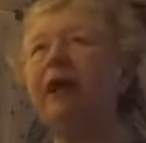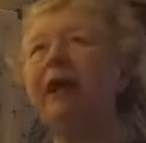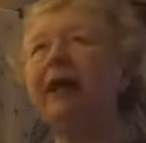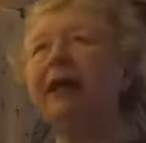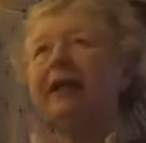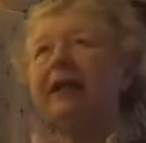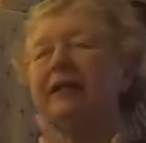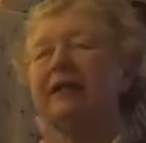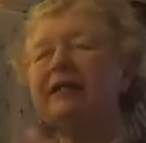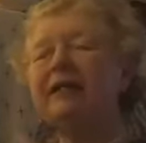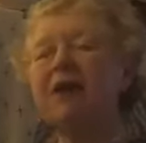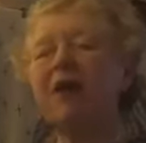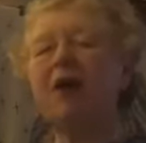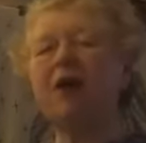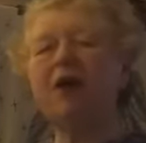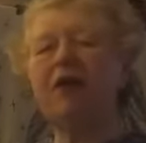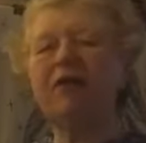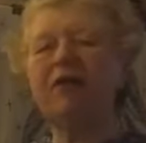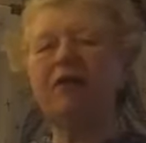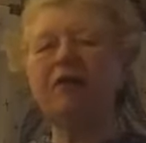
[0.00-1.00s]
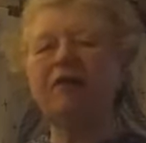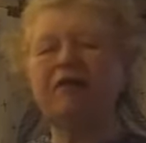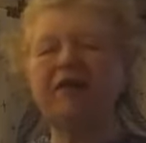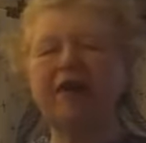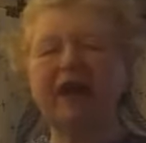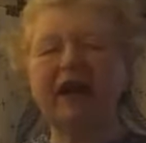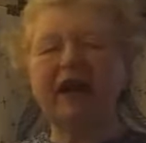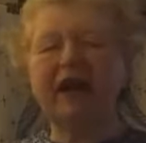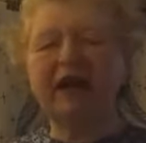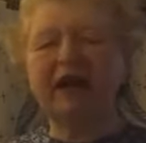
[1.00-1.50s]
and he saw their
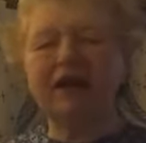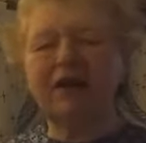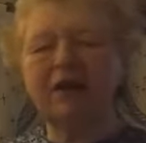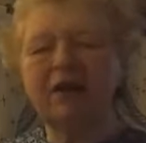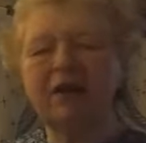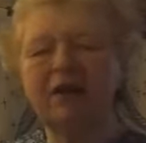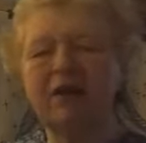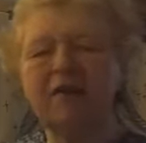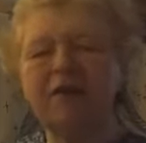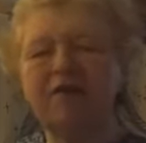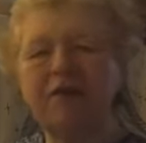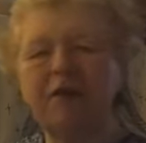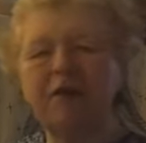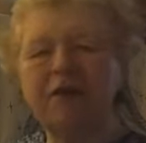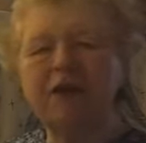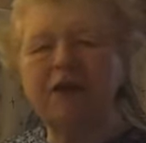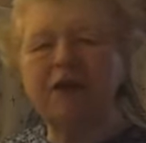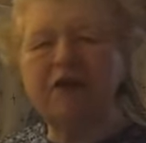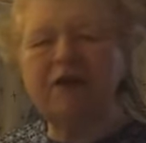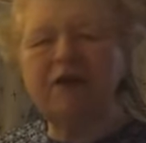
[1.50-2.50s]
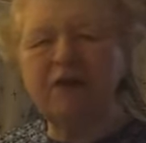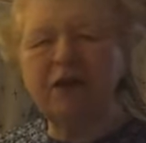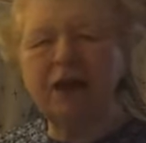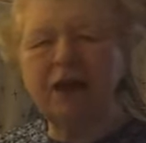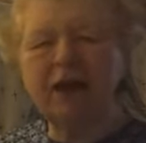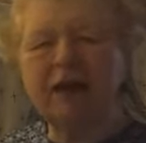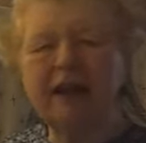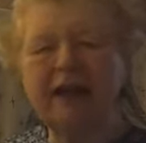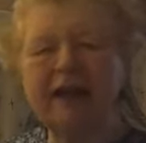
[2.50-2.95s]
faith for their friend.